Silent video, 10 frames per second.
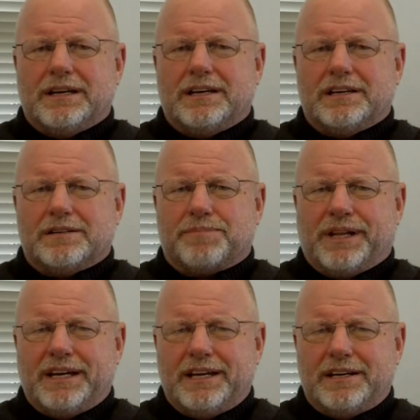in
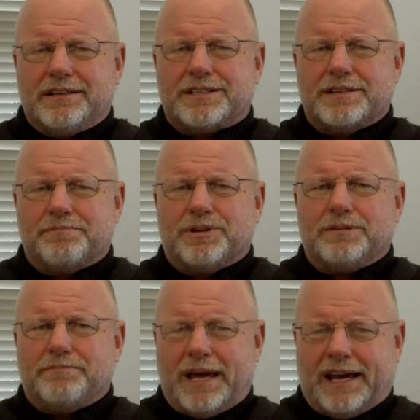plain,
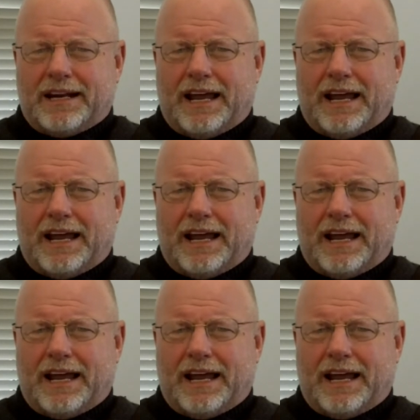simple man